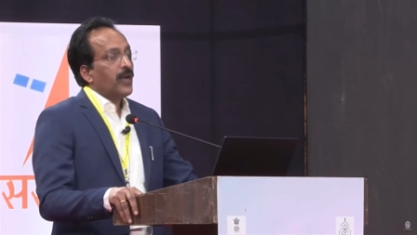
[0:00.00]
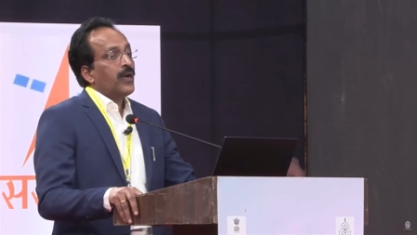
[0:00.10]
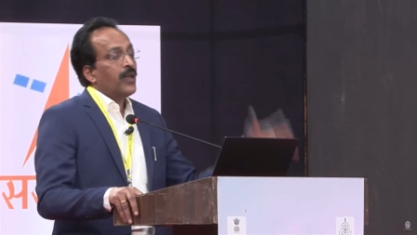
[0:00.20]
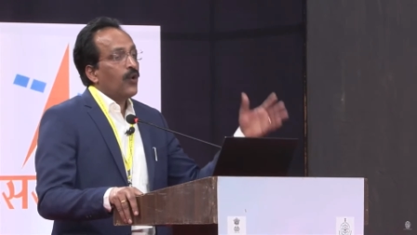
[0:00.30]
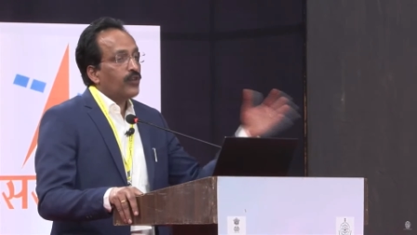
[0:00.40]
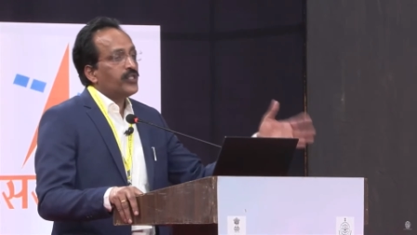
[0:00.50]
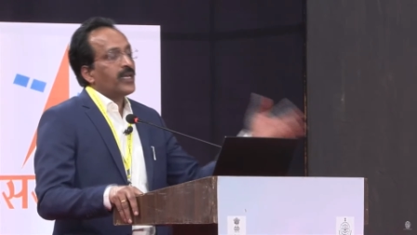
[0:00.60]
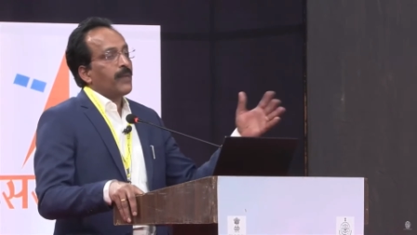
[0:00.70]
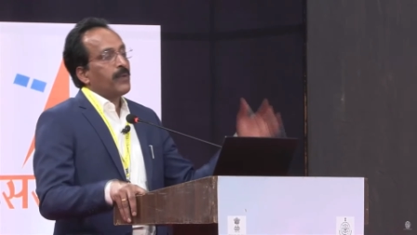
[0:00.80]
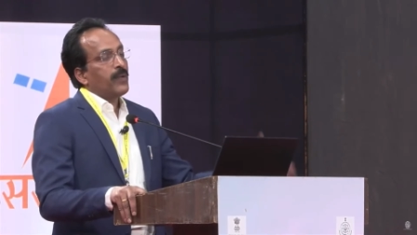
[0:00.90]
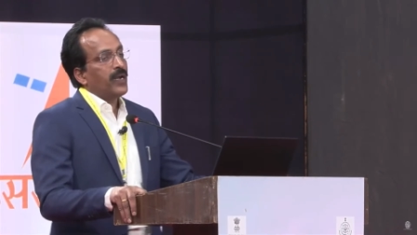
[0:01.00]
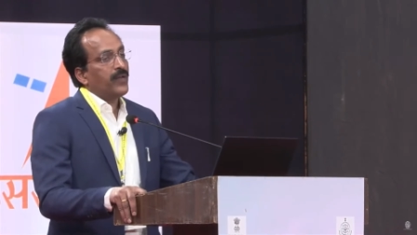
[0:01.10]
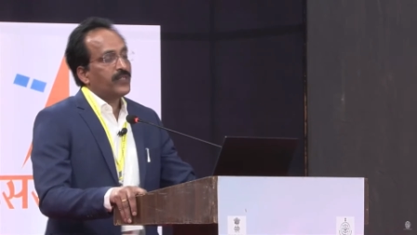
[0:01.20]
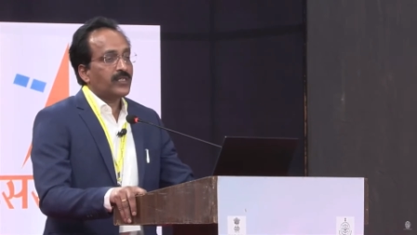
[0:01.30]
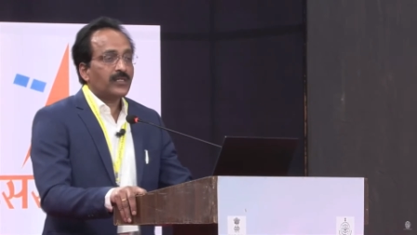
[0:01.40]
The launching
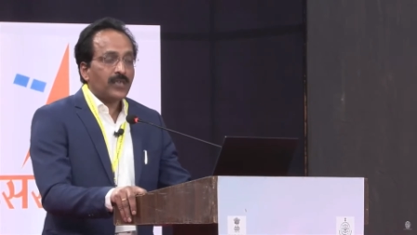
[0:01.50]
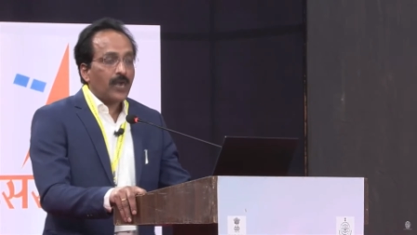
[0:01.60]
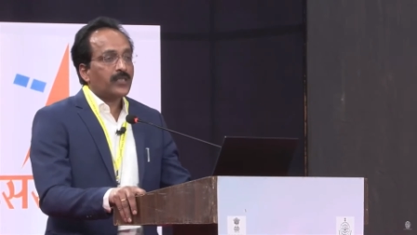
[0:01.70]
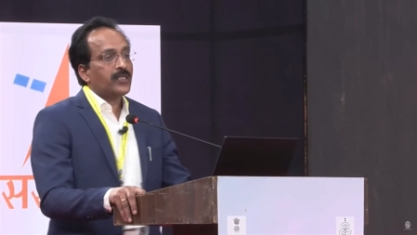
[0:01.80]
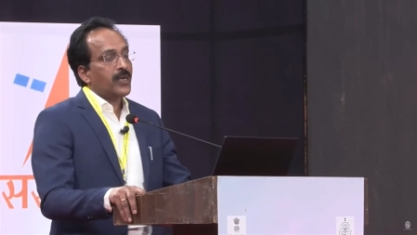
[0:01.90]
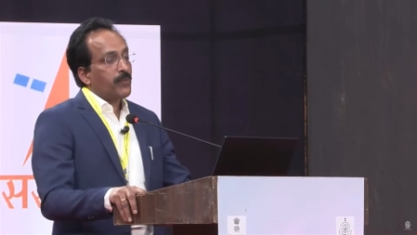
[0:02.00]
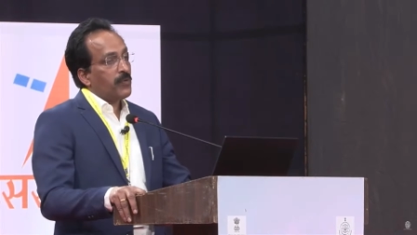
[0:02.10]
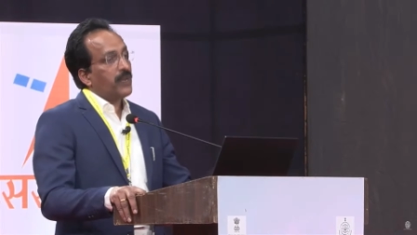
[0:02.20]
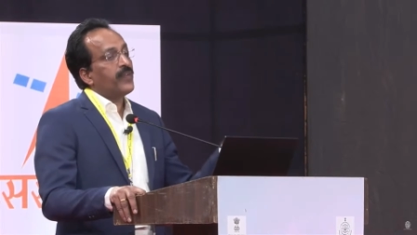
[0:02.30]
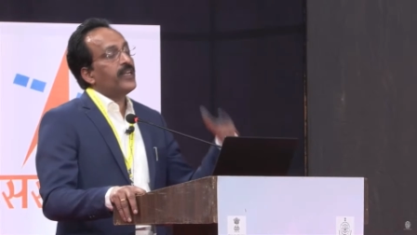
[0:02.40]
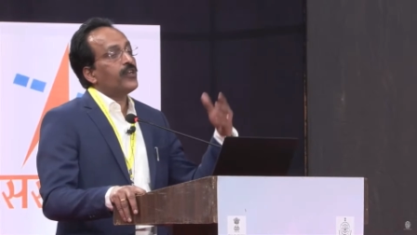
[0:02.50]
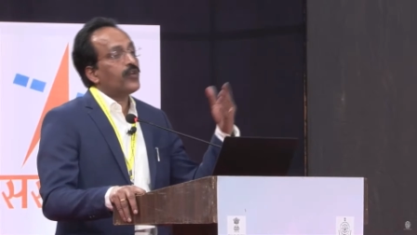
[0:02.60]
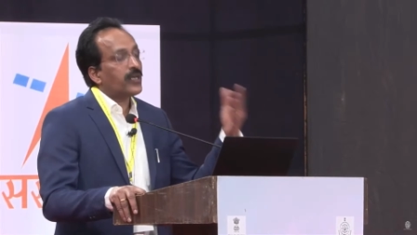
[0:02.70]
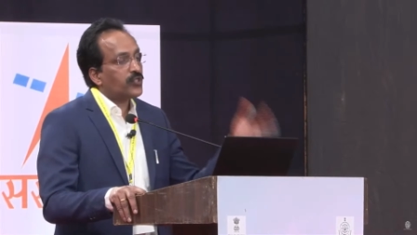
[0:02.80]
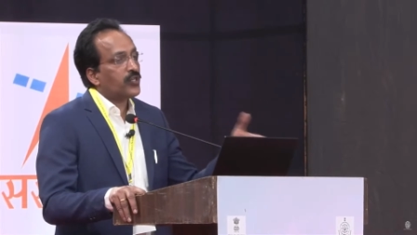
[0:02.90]
capability, which is a strategic capability, we
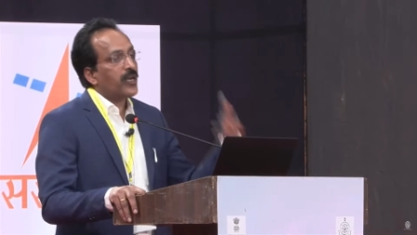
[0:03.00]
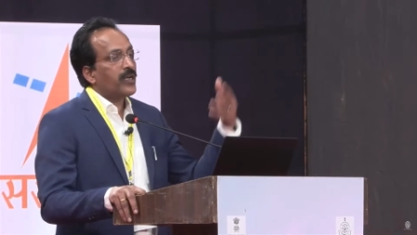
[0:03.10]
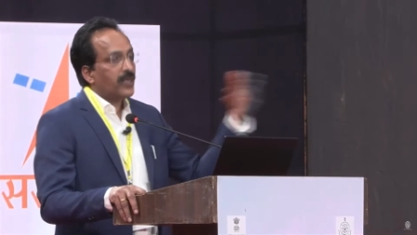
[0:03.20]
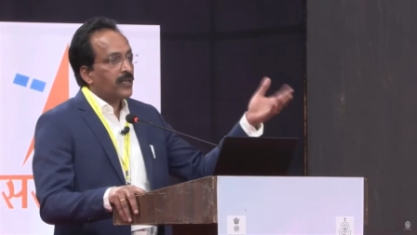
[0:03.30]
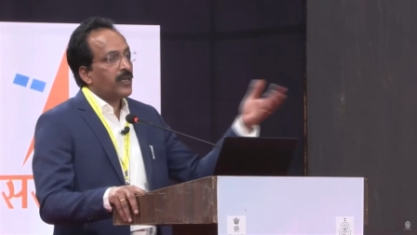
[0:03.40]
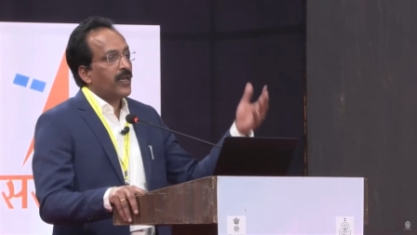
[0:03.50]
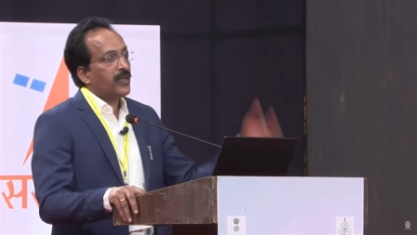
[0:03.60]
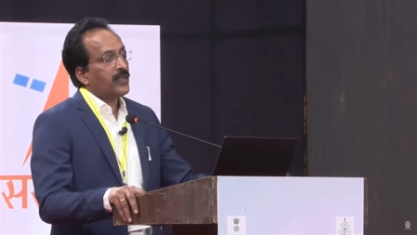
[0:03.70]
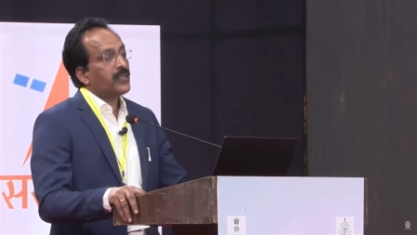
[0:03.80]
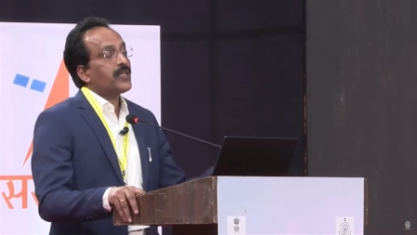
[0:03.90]
need to nurture and create.